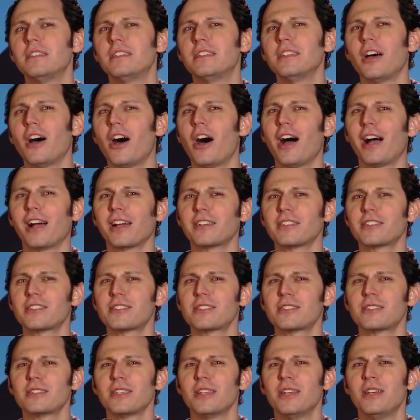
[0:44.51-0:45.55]

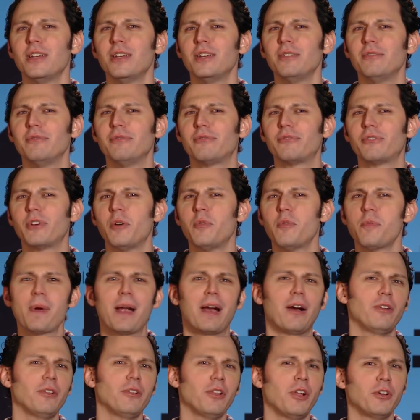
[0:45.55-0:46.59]
ducks from a
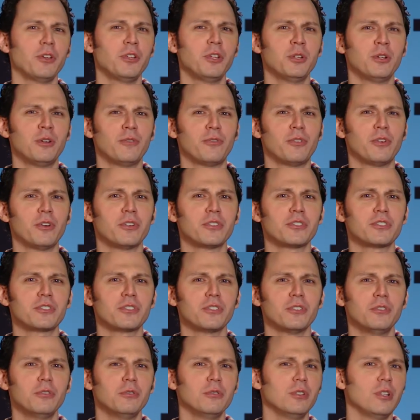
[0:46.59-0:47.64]
parallel universe
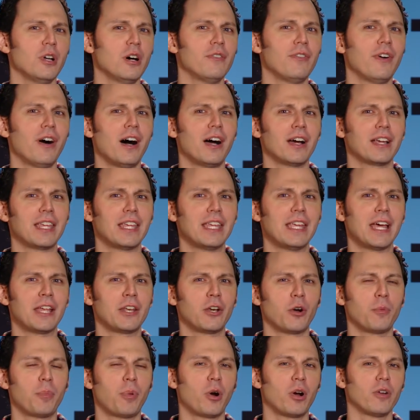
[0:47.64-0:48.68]
who love hockey and
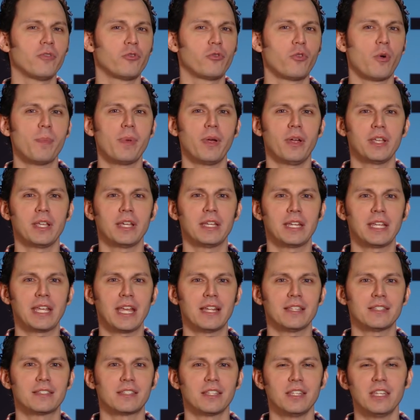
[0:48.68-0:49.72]
are part of a rebellion
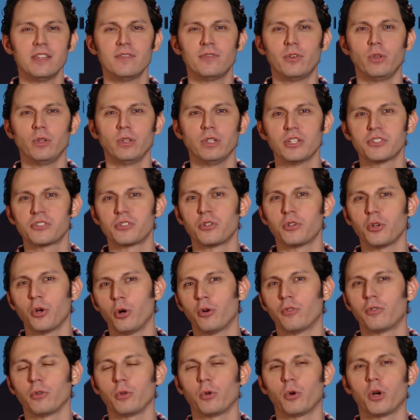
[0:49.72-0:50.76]
against an evil lizard
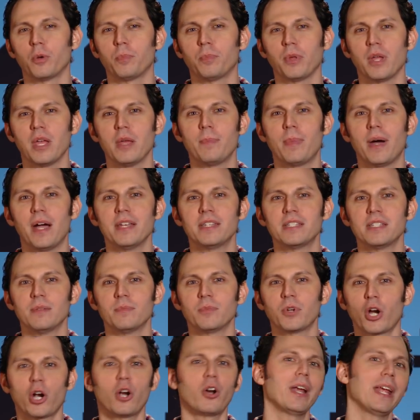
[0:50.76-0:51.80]
overlord played by
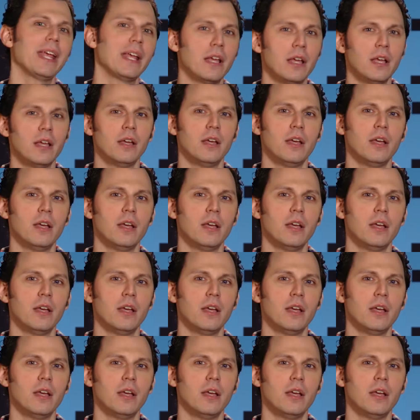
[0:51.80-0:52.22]
Tim Curry,